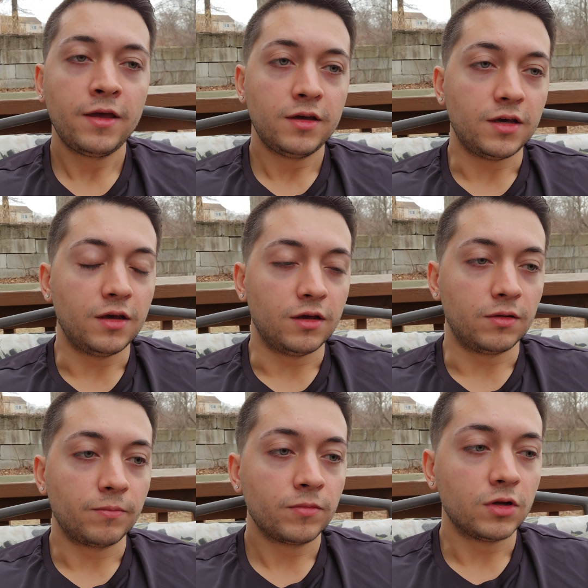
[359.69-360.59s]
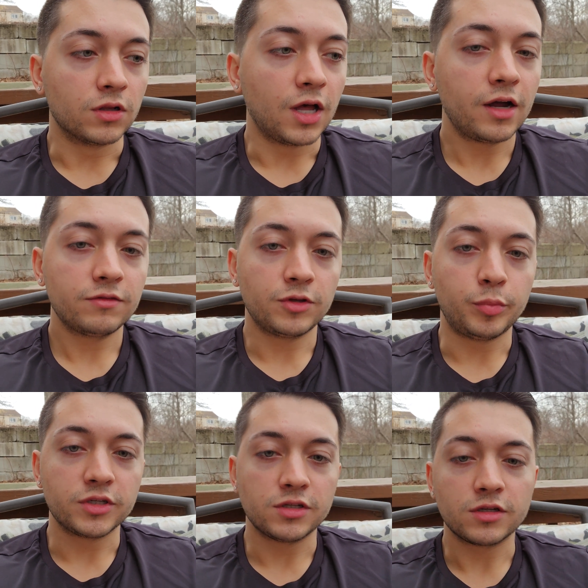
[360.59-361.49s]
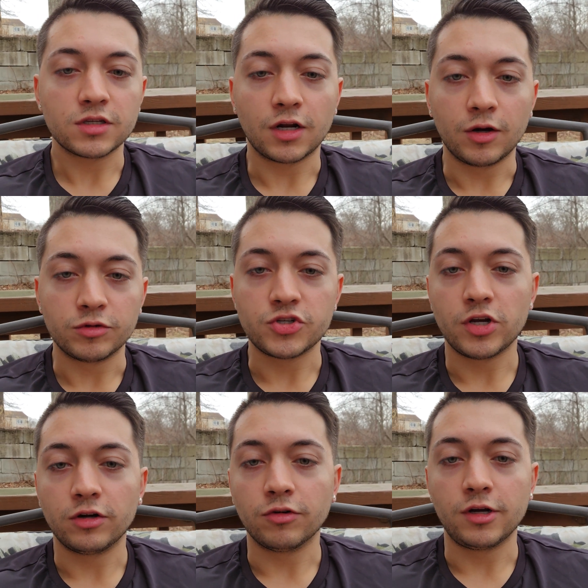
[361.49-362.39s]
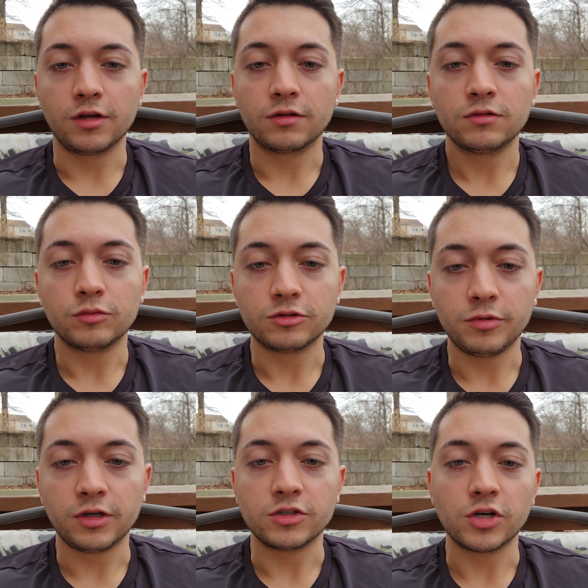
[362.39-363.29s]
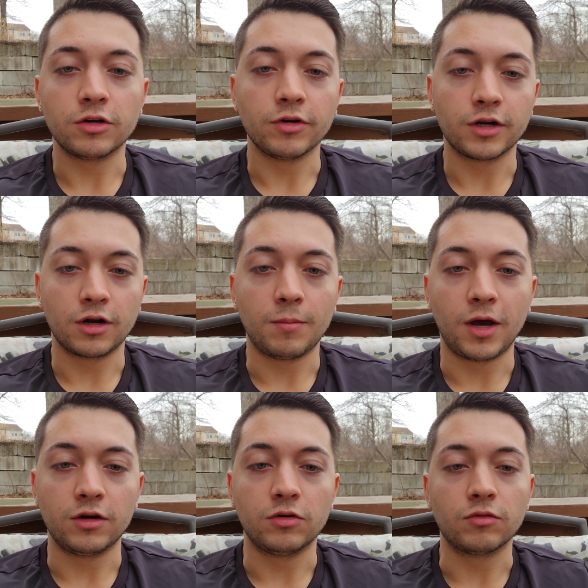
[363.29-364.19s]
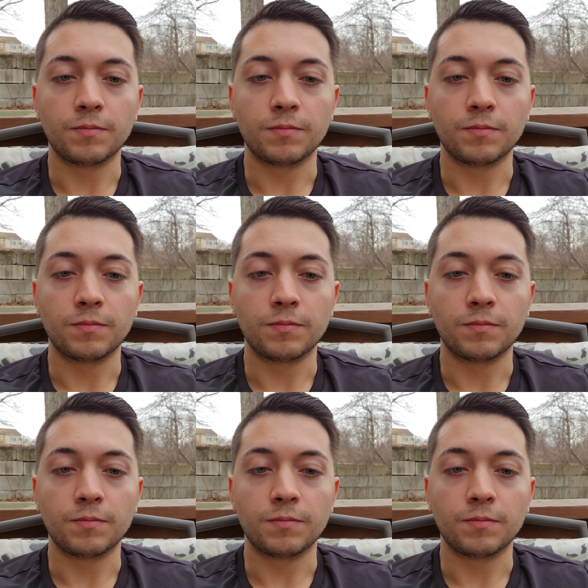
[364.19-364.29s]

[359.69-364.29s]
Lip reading: And a lot of the business that I was generating was being generated on my own.